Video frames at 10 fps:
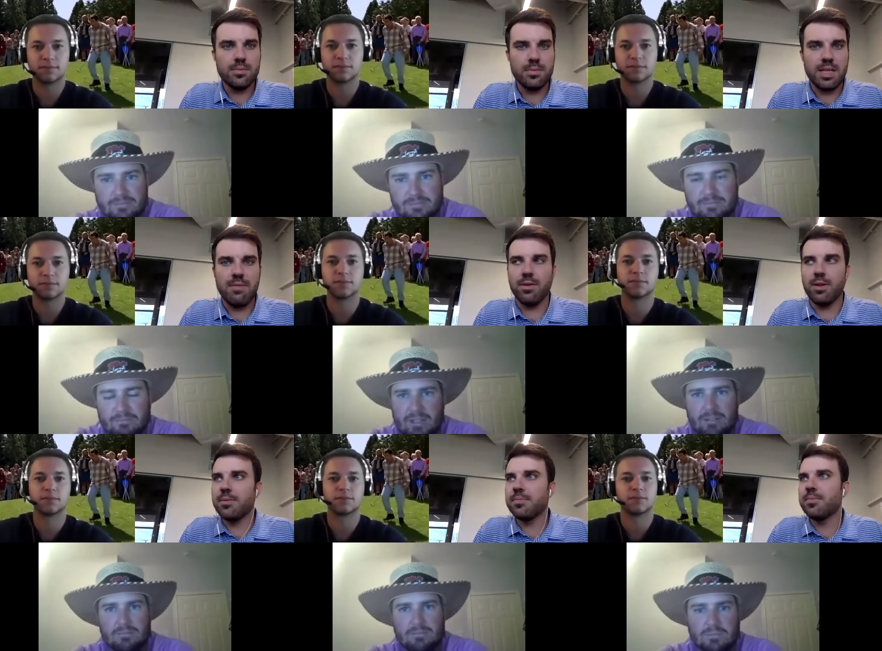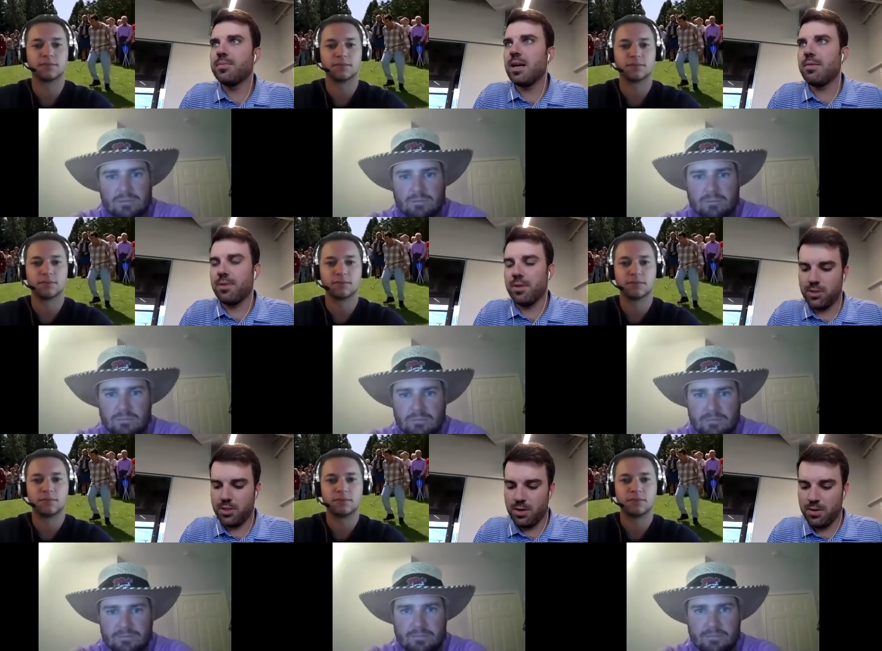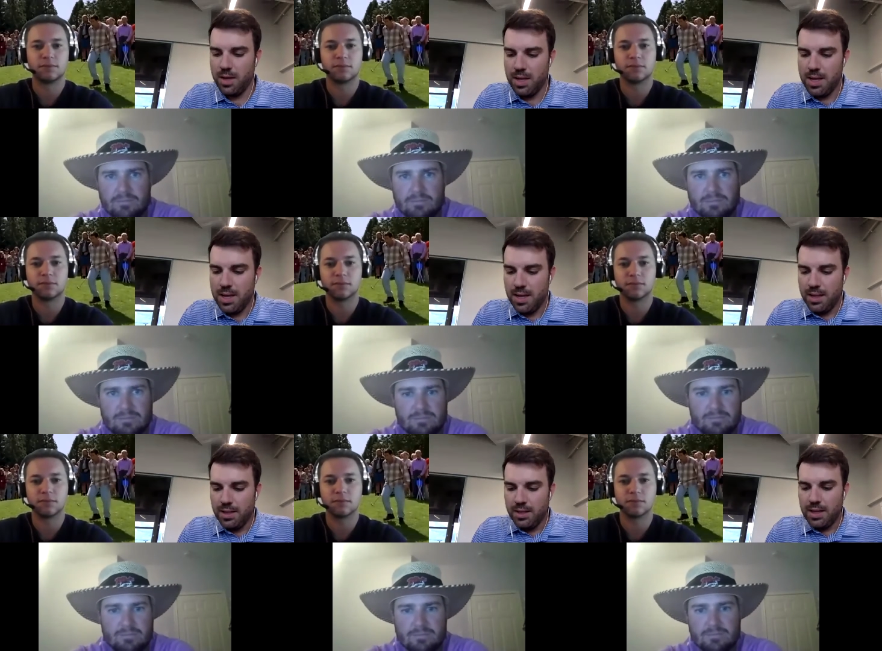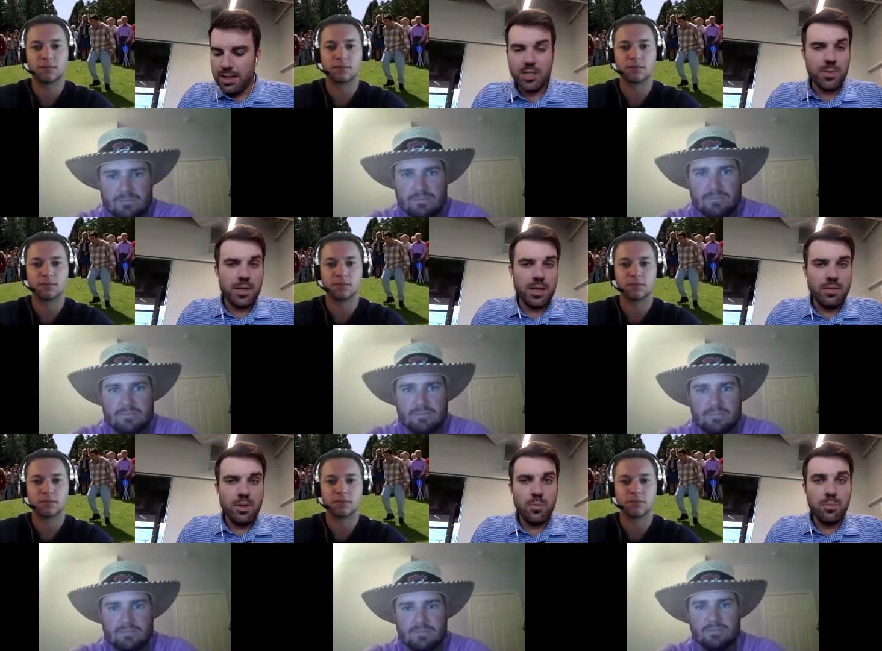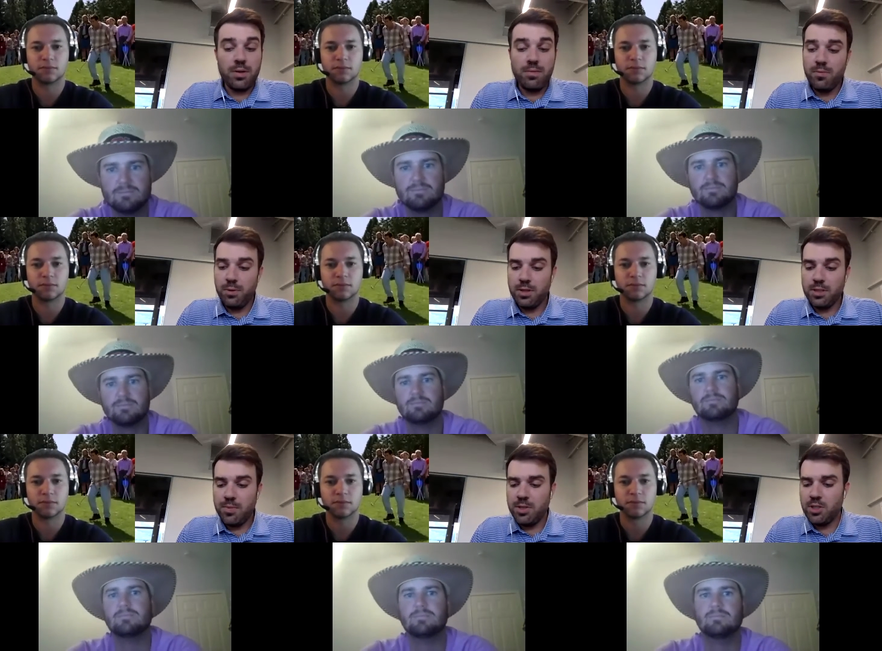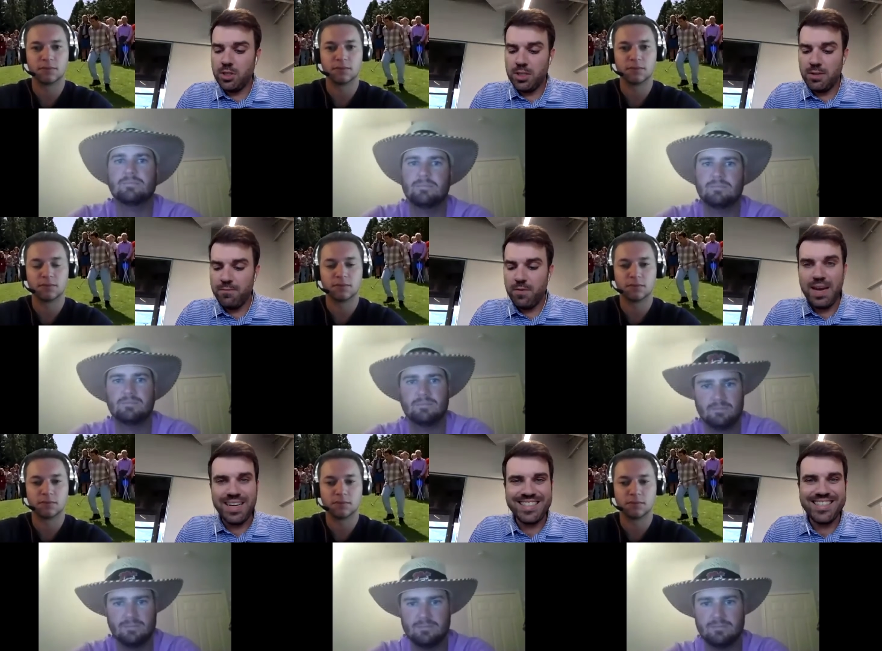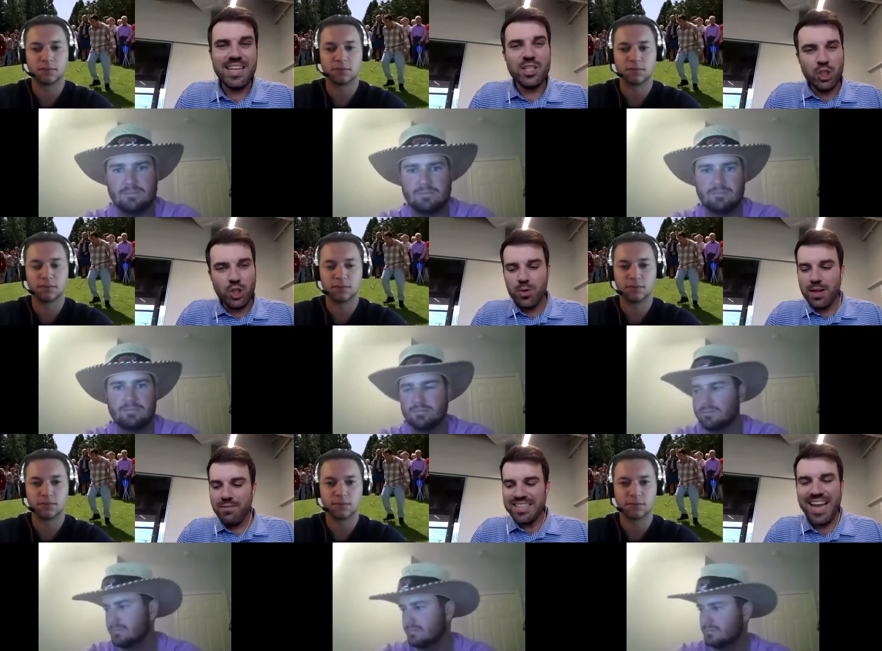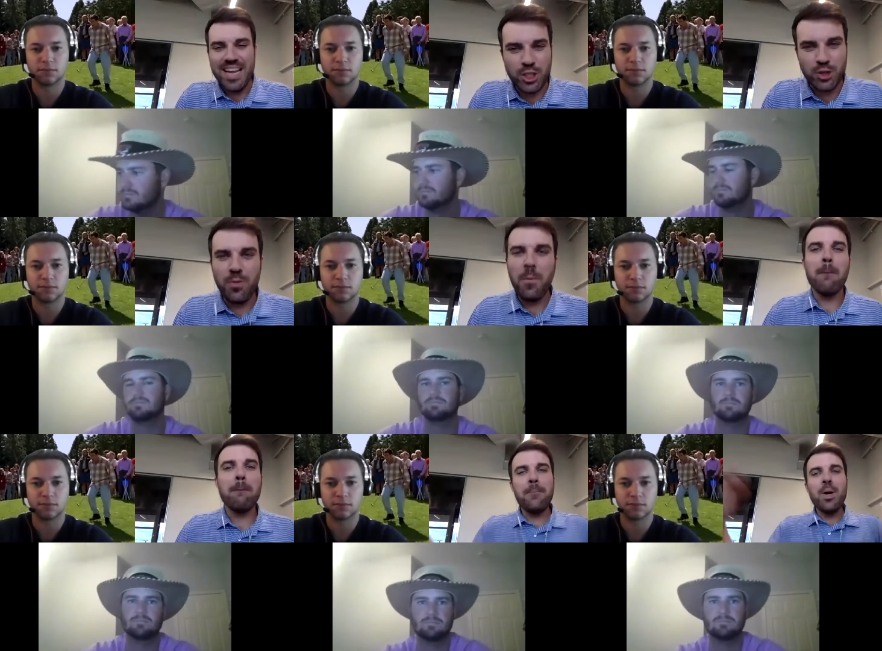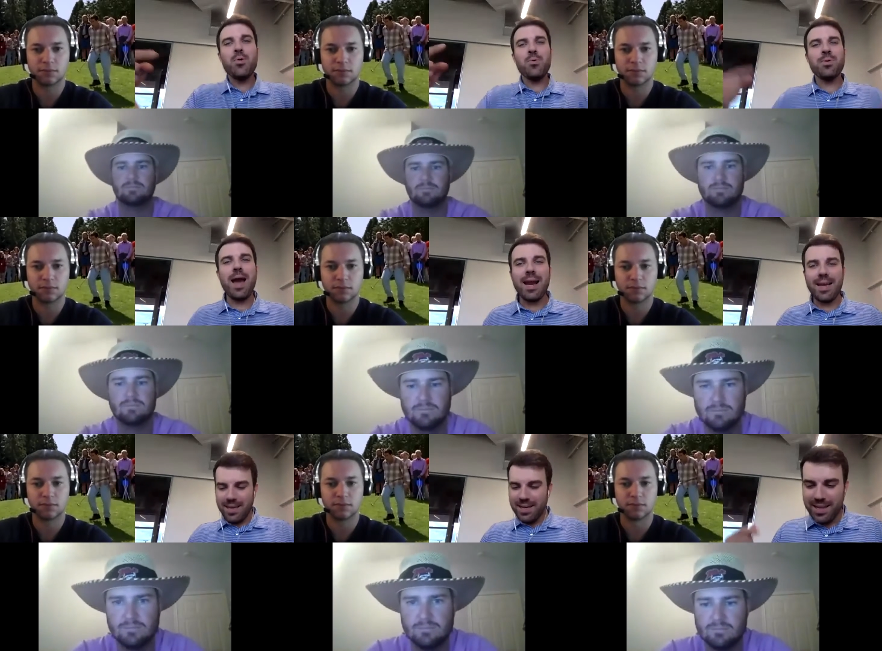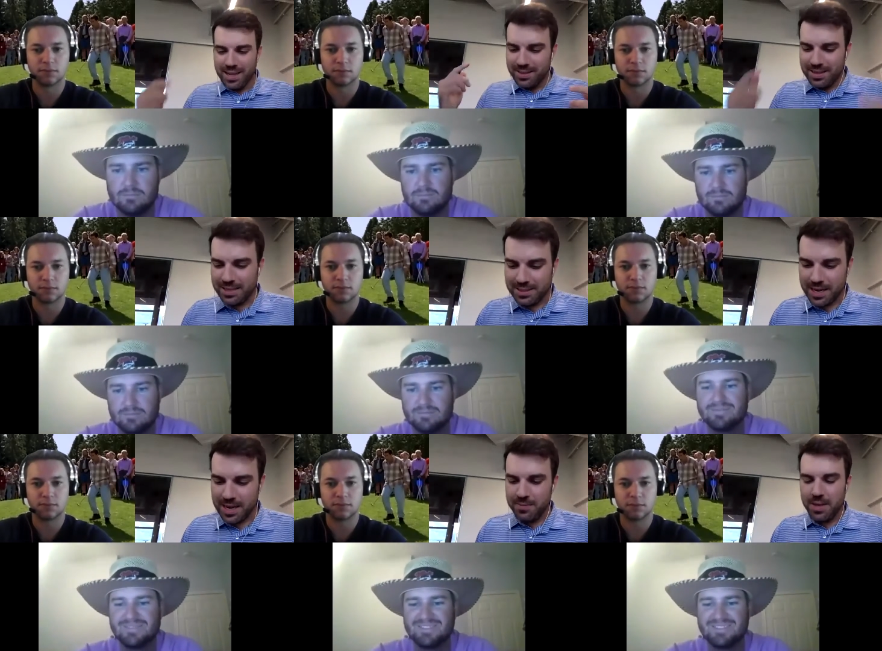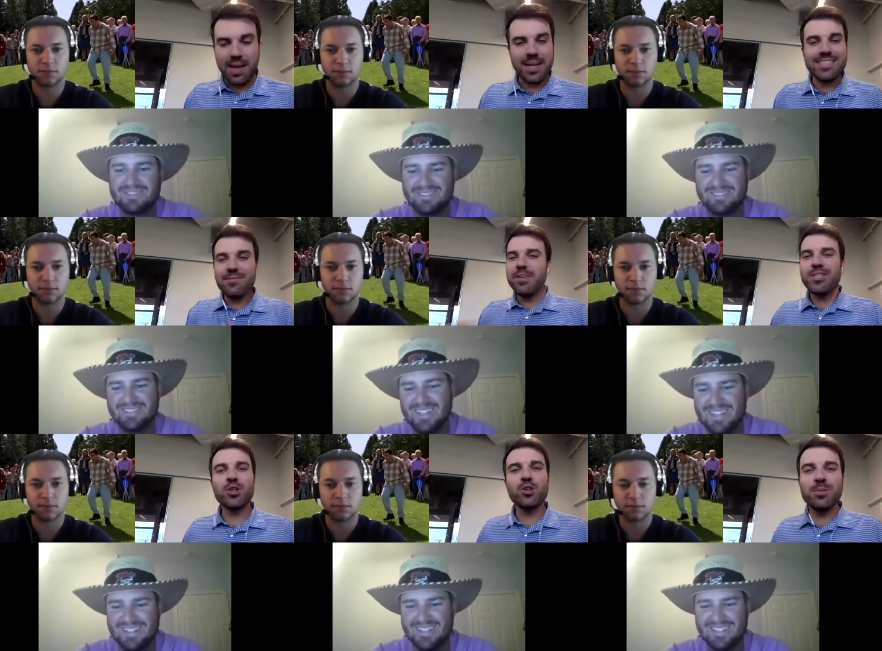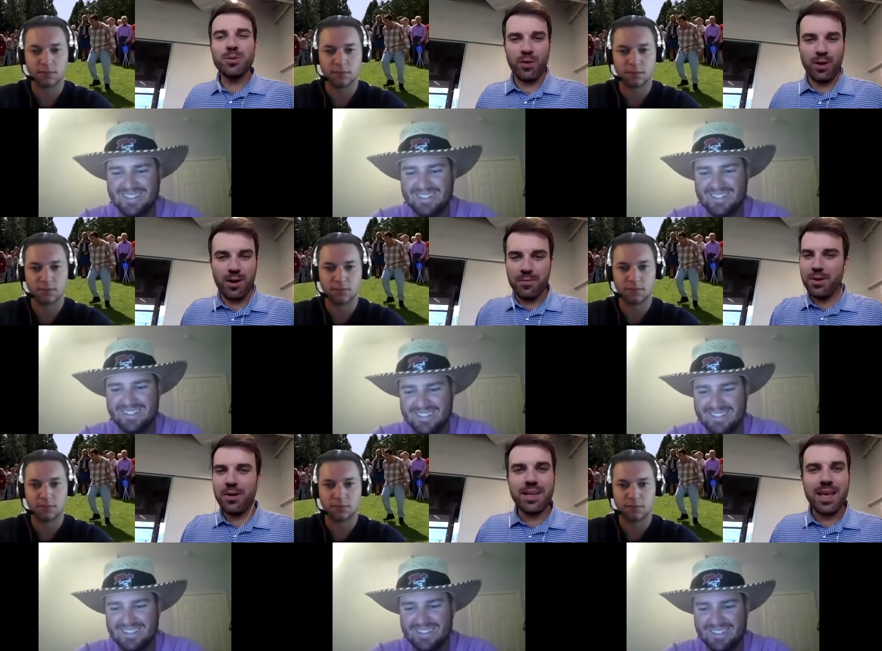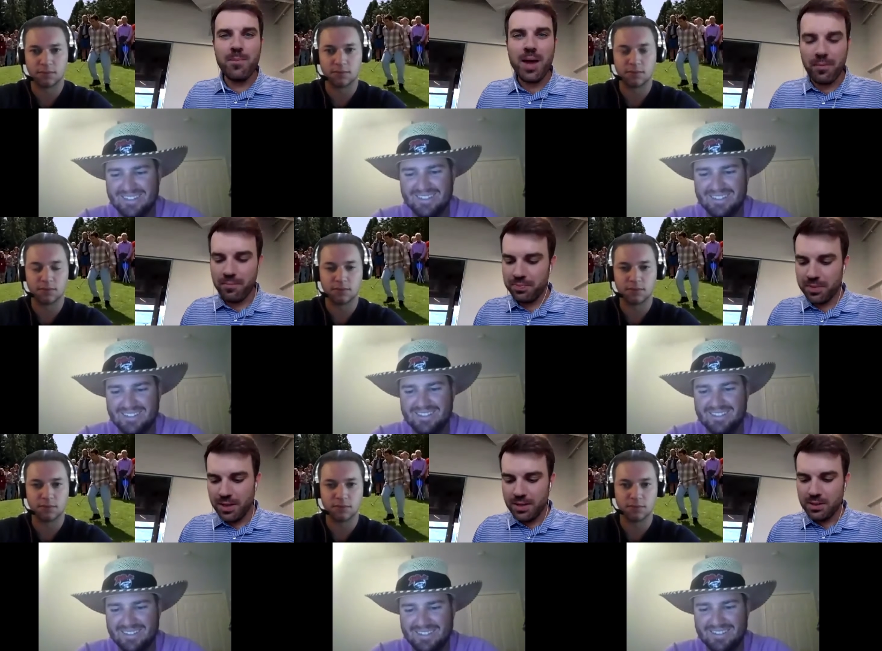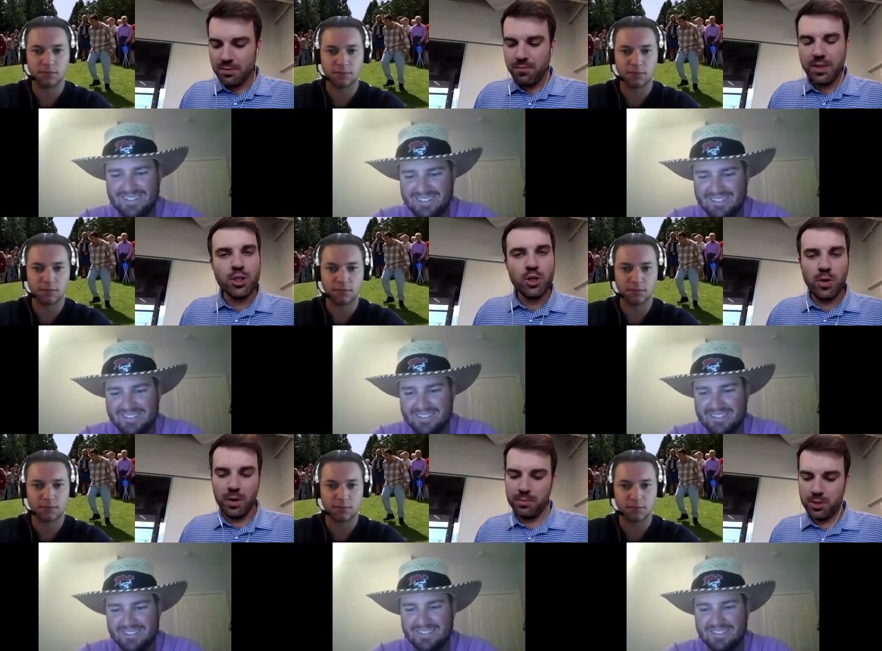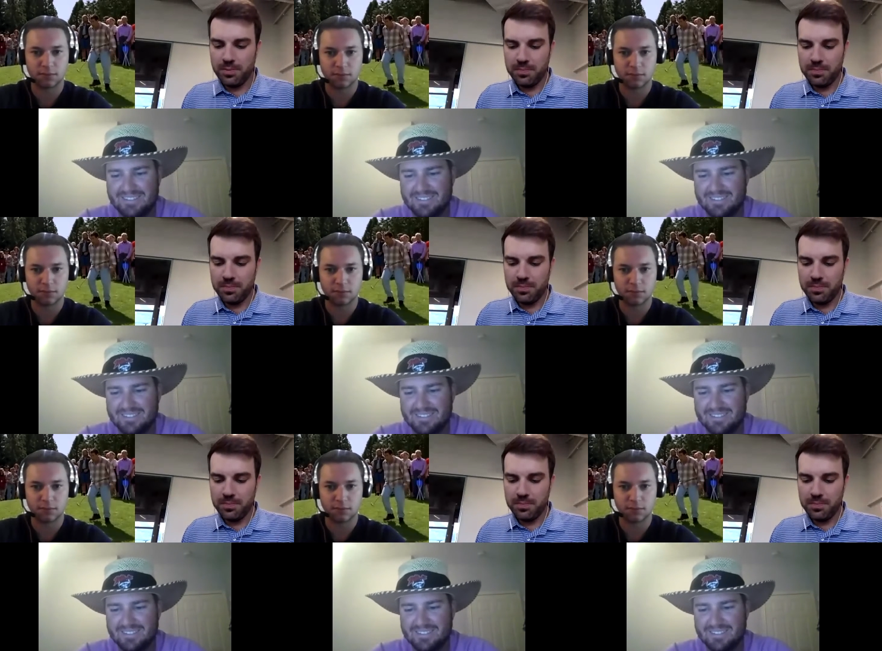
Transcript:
Speaker 1: Definitely, definitely. So. I guess we can give a little preview for the WGC FedEx St. Jude Invitational. Boom, got it that time. I got some featured groups for y'all. They already came out. Some featured groups